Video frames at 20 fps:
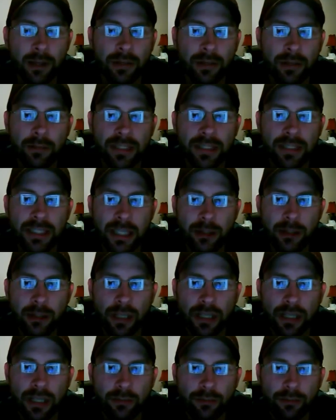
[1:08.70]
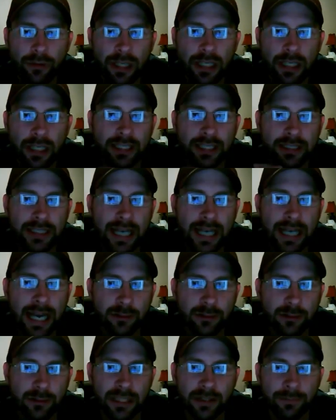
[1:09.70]
But let me tell you what really
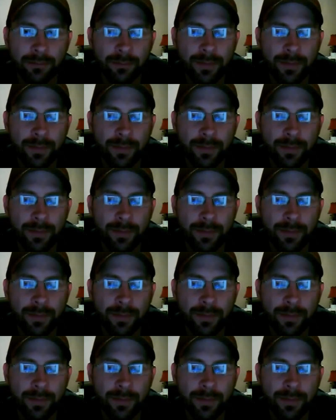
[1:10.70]
excites me